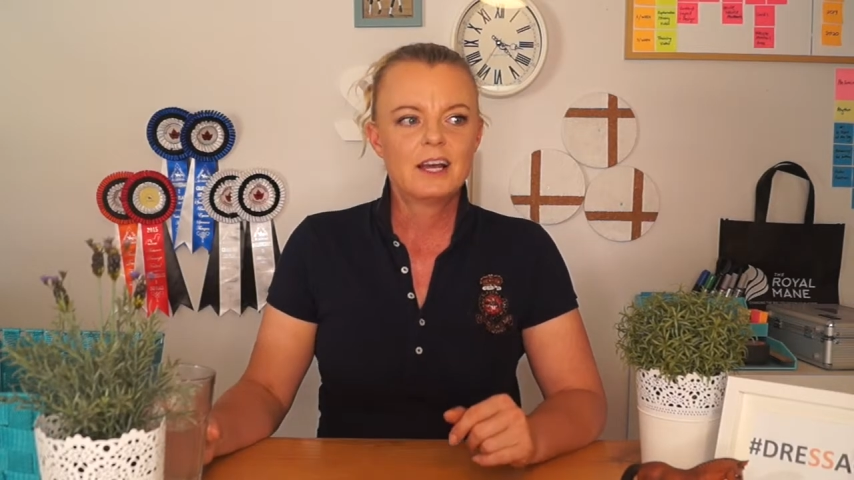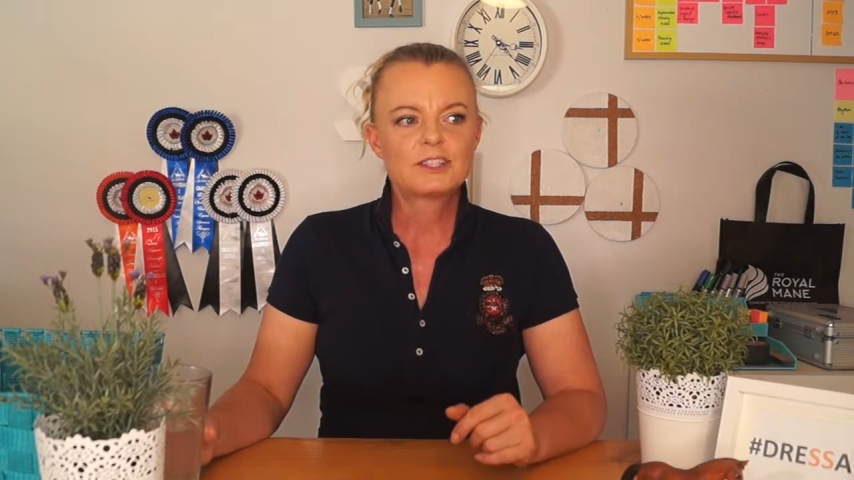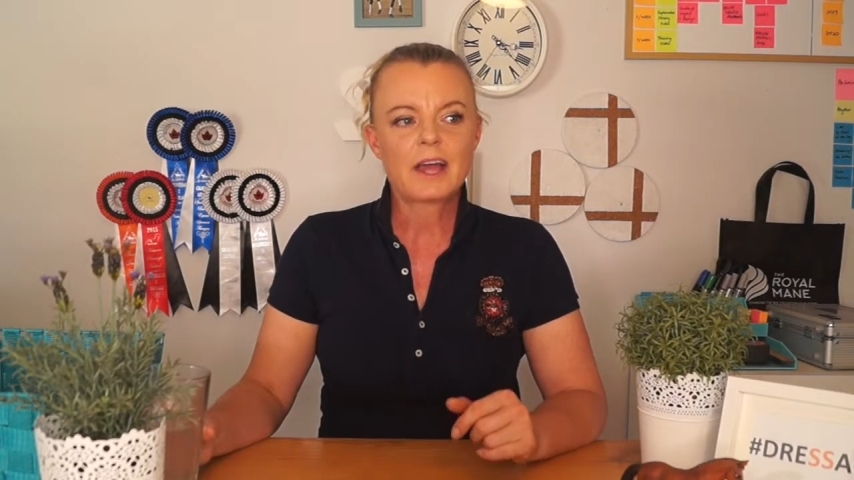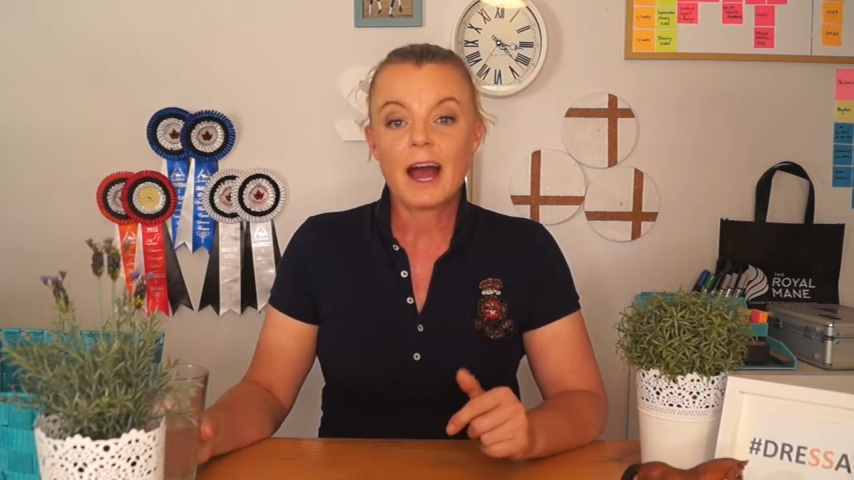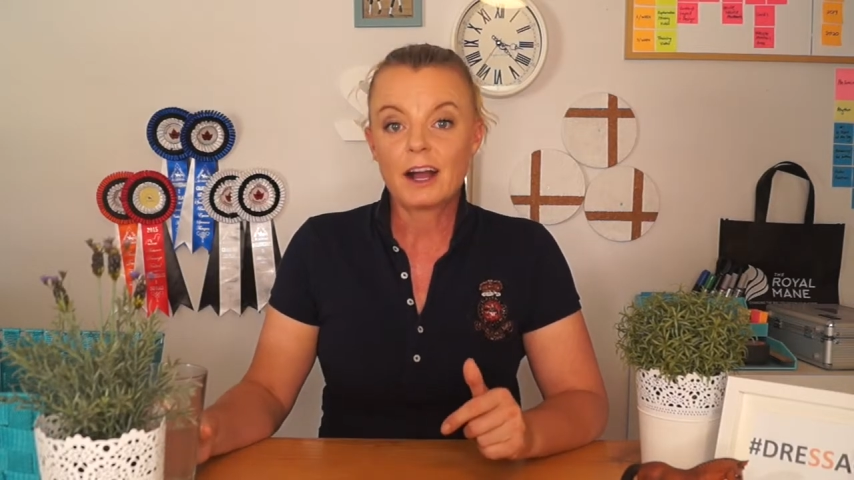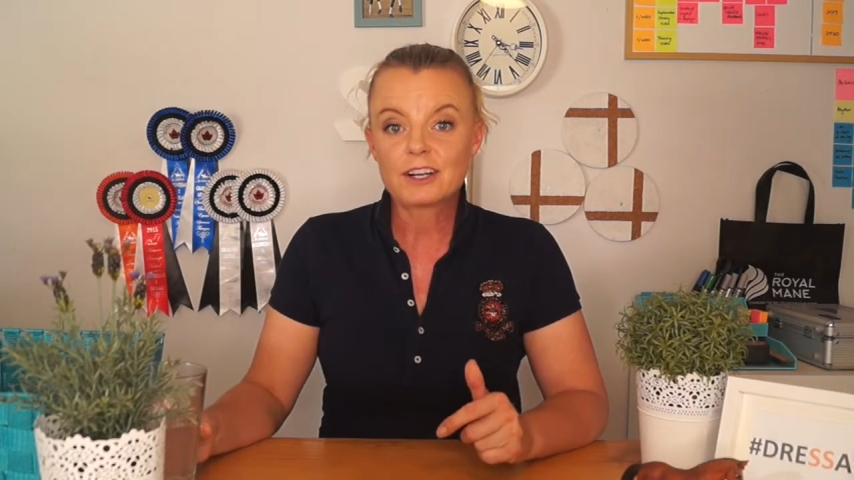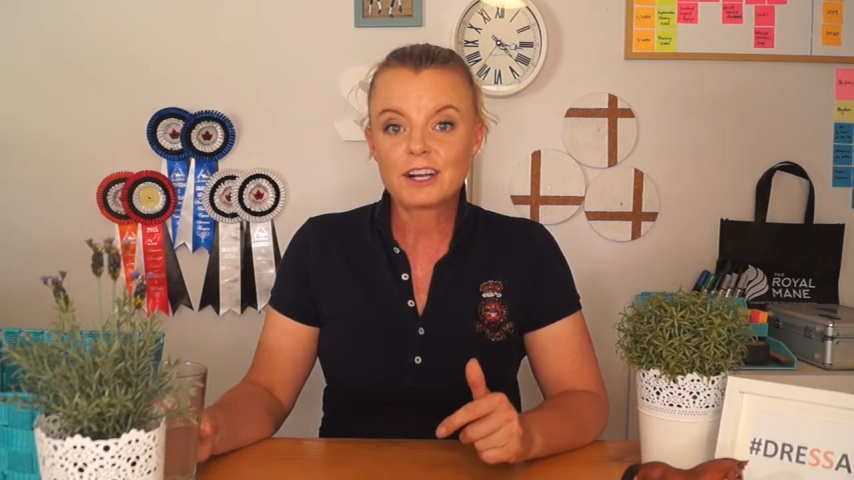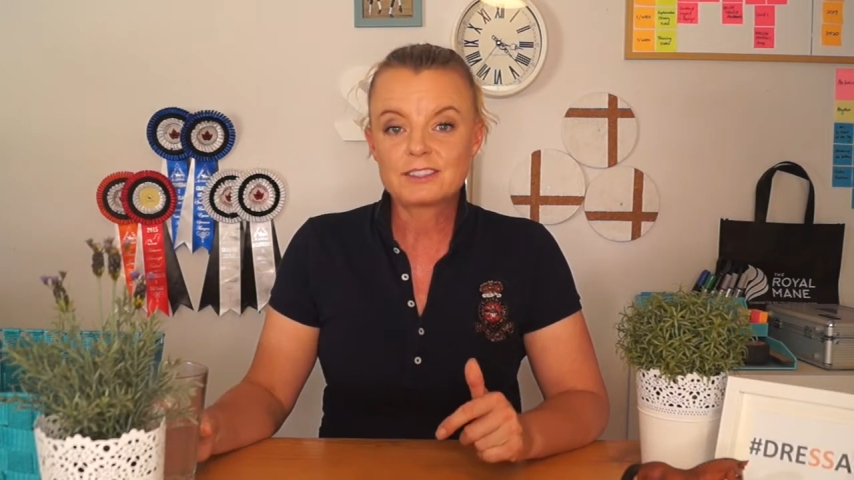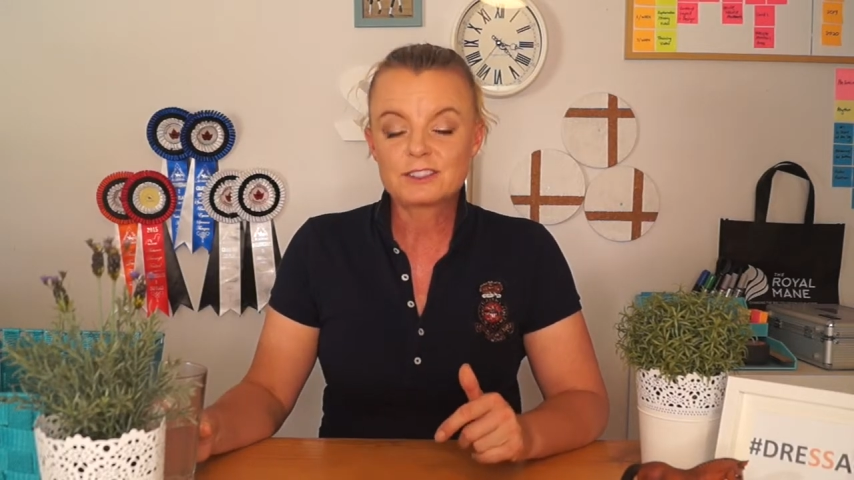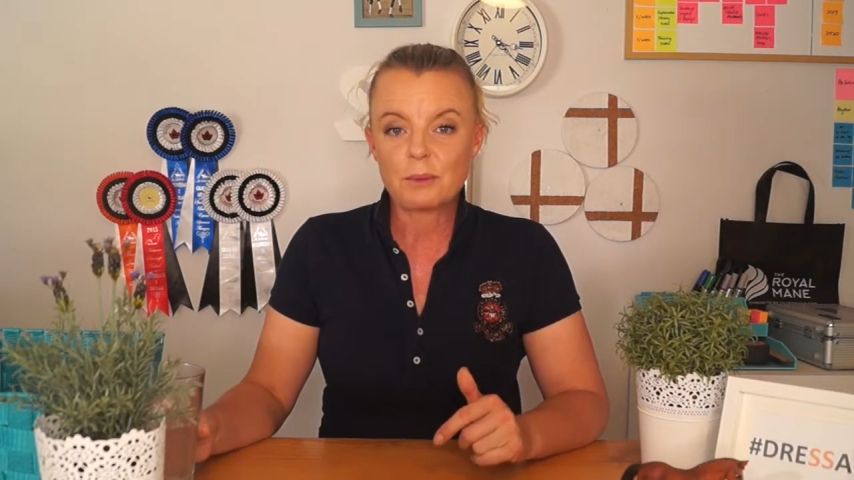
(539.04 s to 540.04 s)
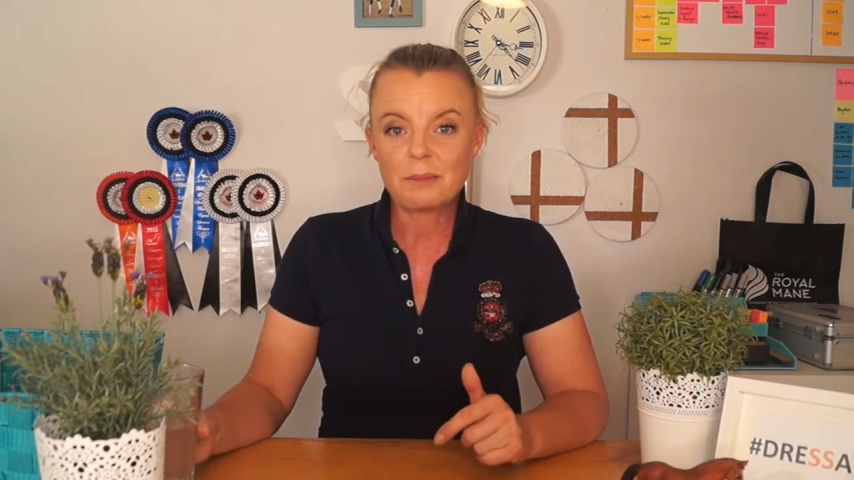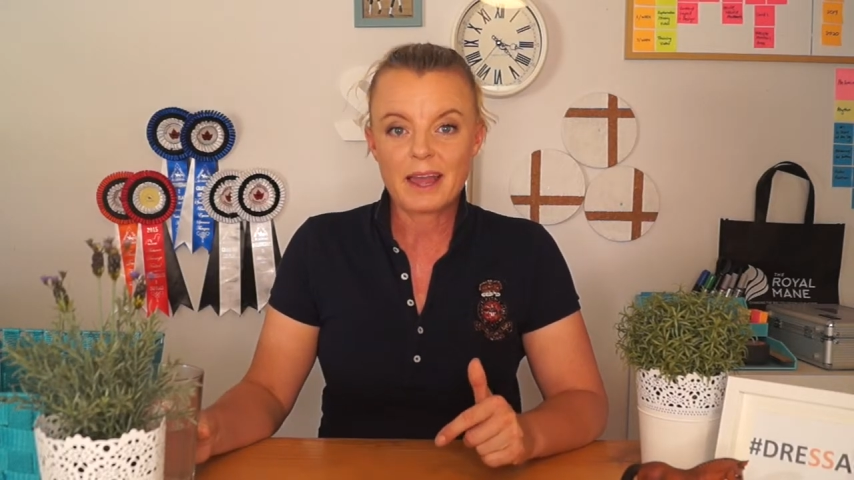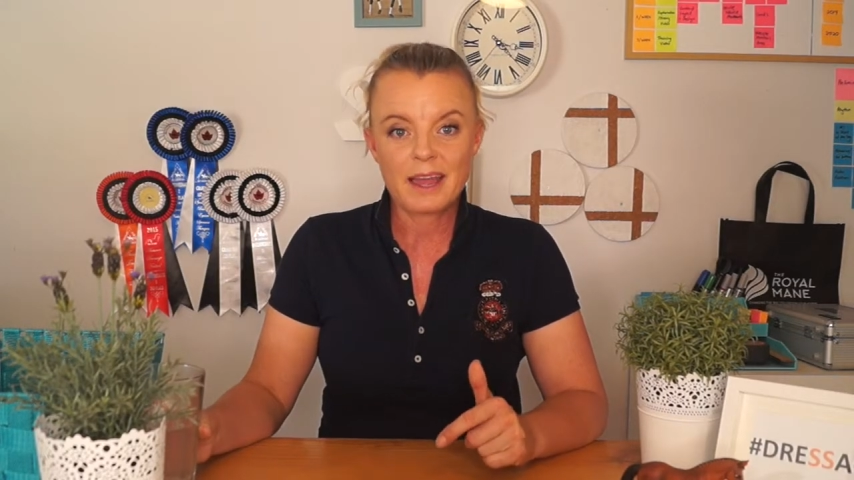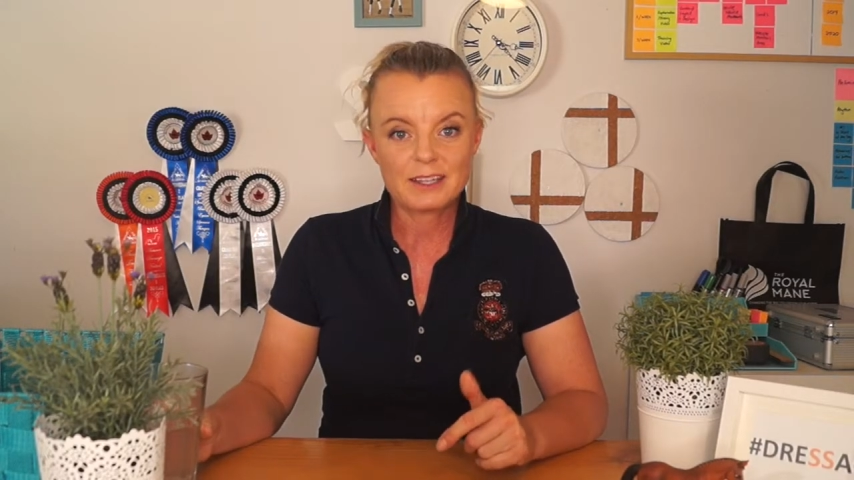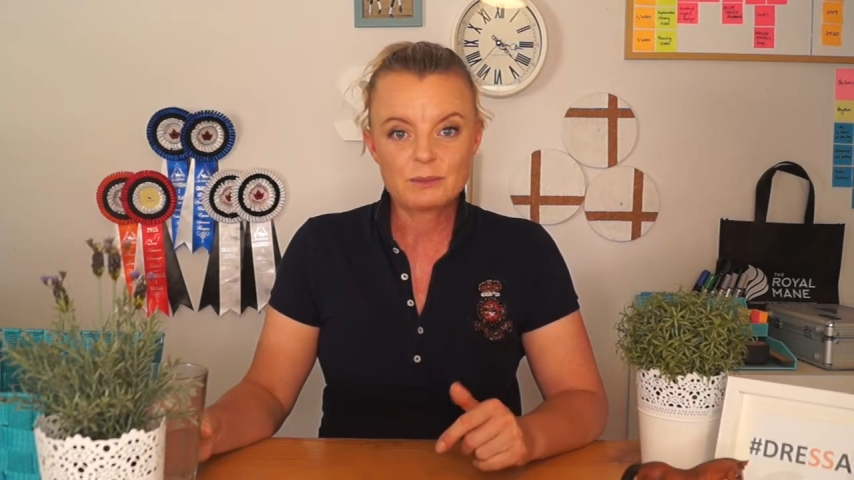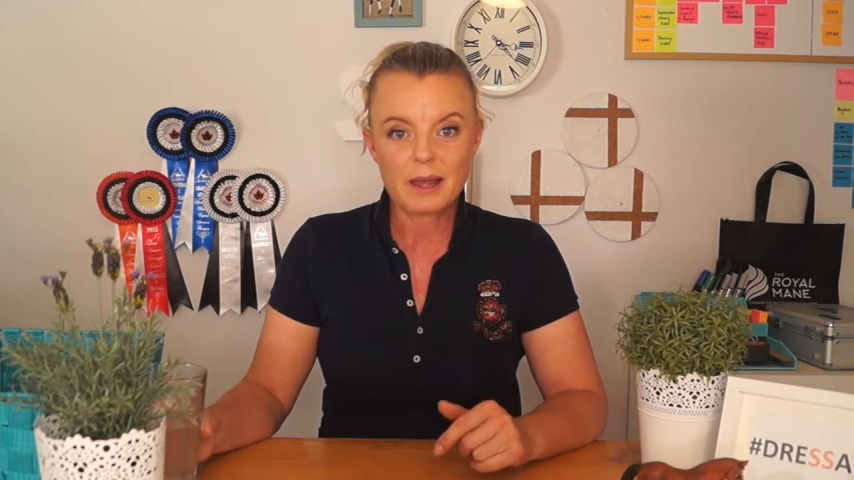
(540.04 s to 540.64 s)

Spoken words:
So how can I stop my hands